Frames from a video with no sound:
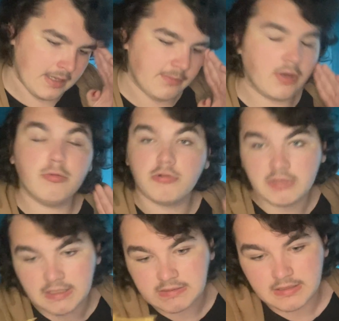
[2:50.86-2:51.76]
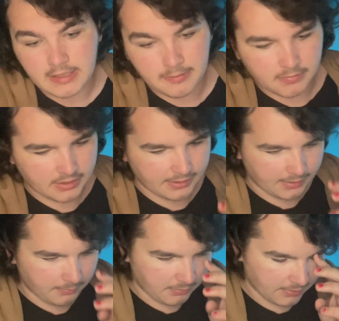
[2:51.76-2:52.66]
but we'll get to them.
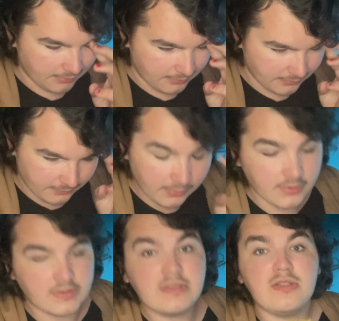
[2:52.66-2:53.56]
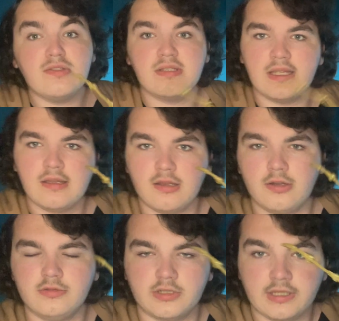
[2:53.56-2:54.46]
But first, let's just get a
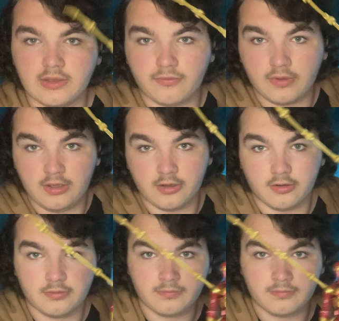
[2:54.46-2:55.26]
good look at the figure.